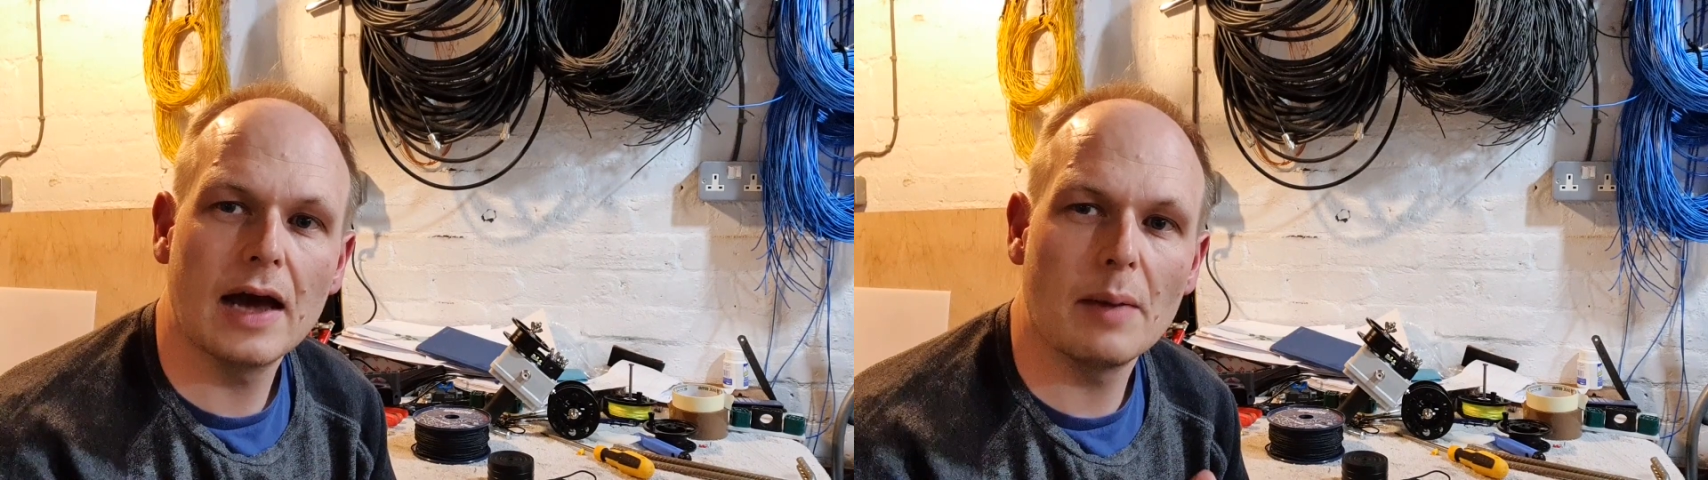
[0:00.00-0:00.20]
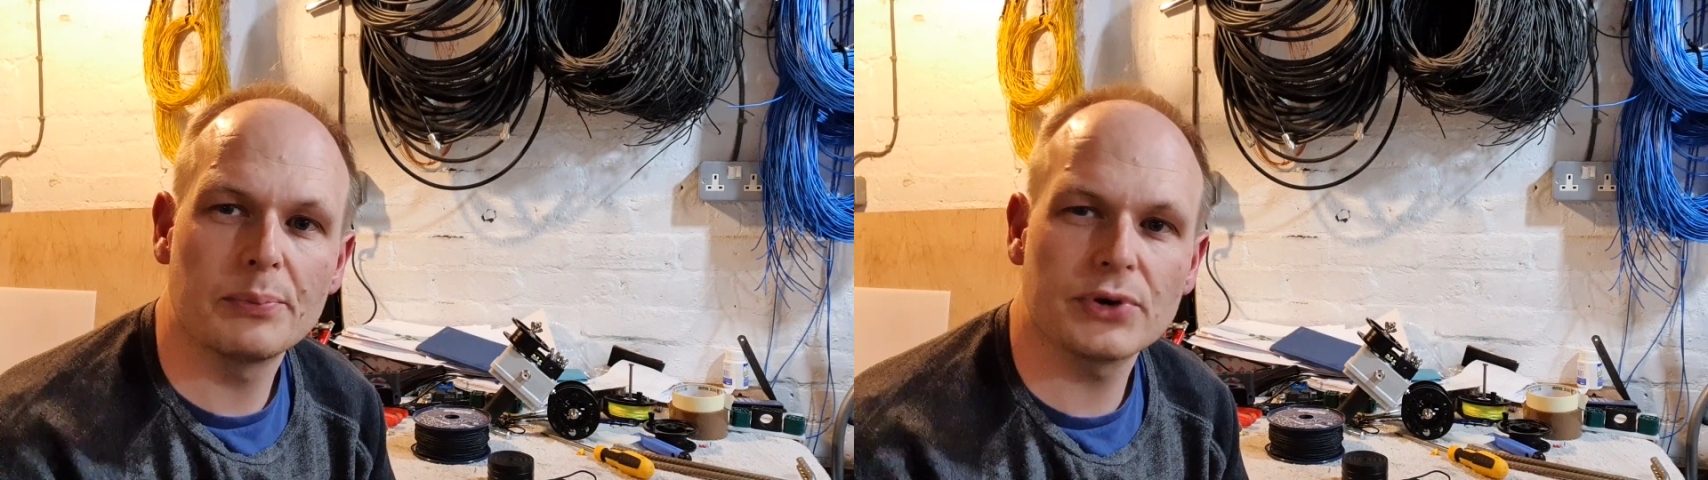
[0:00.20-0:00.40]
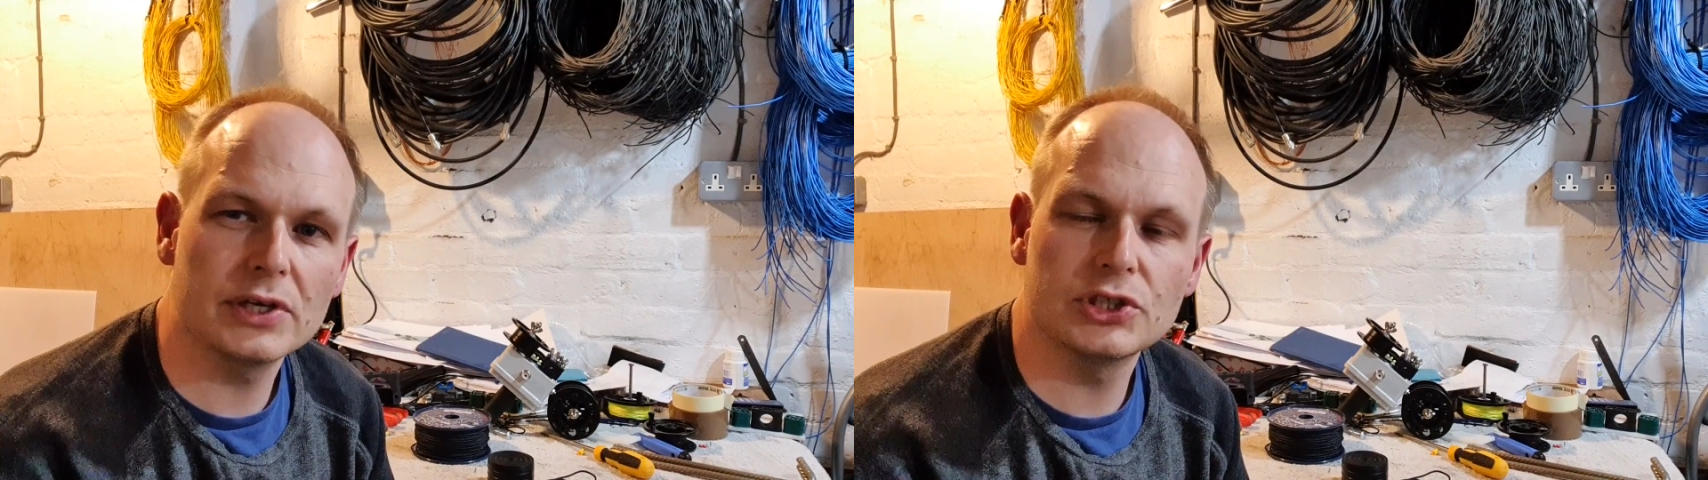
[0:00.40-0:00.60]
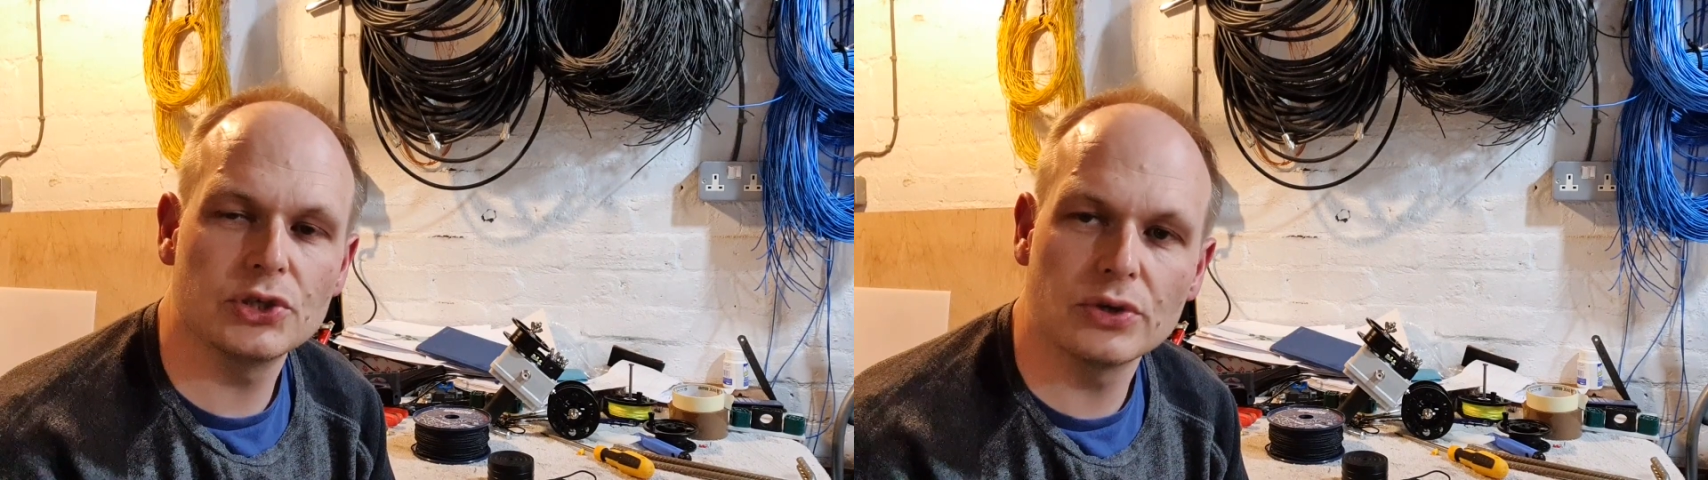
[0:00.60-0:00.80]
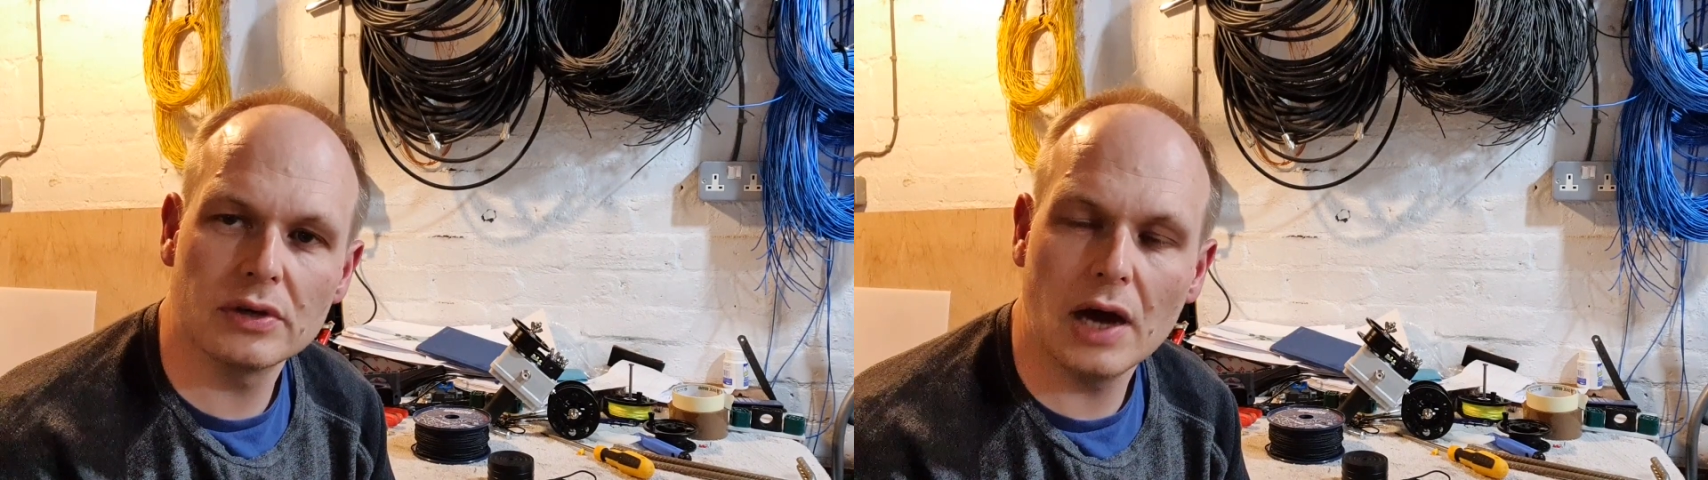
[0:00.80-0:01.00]
I'm pretty
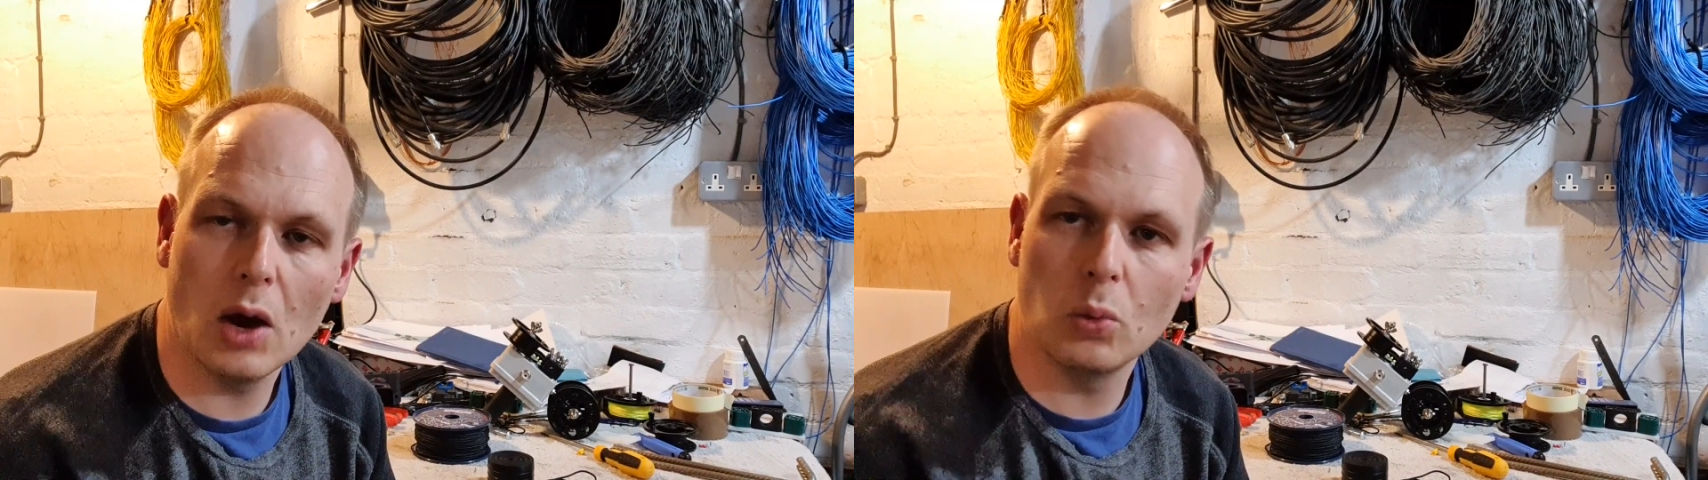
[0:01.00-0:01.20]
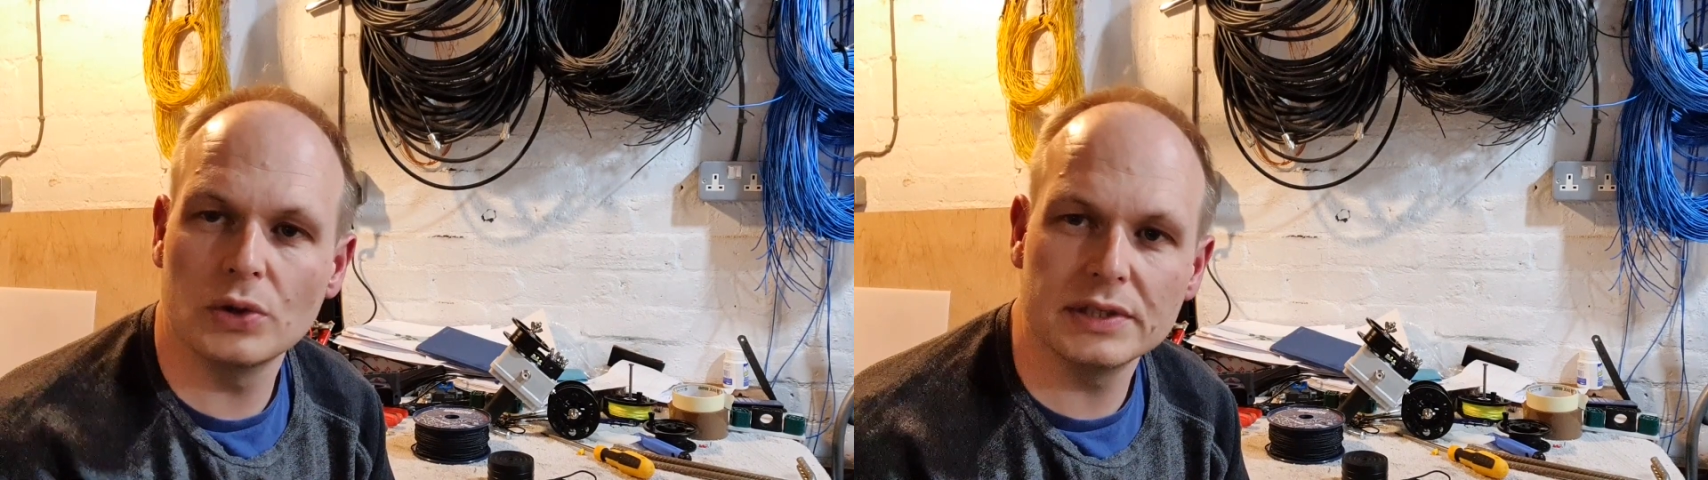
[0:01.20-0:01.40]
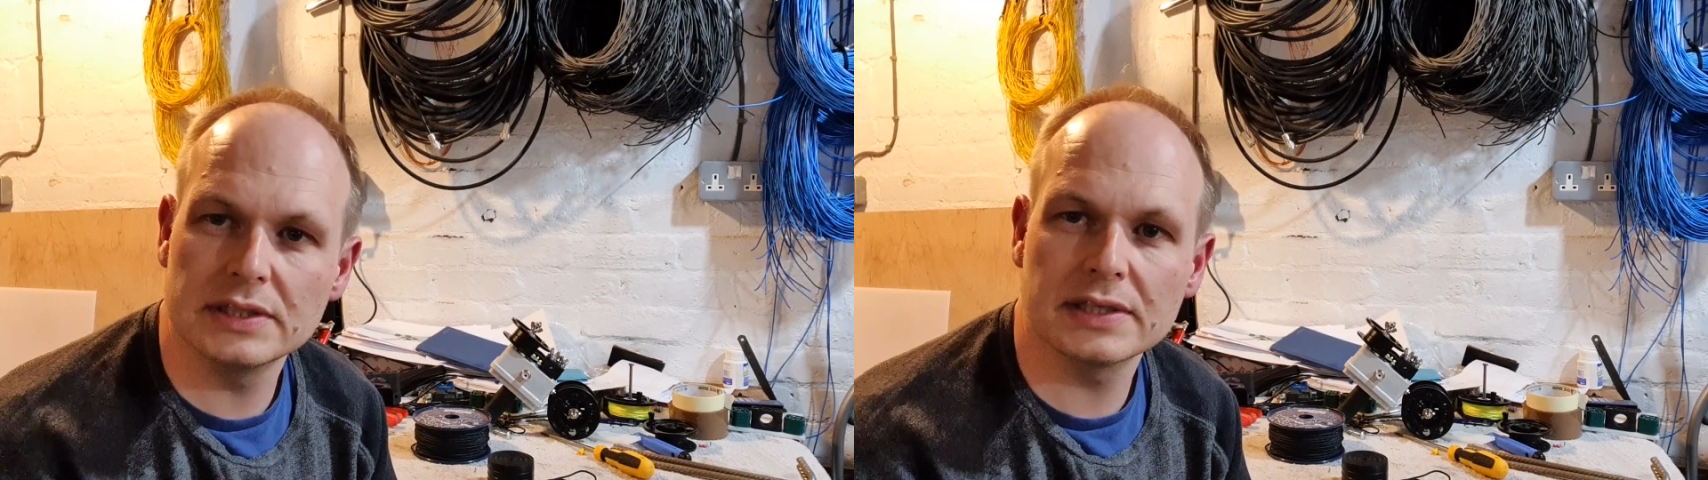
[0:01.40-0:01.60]
sure I won't need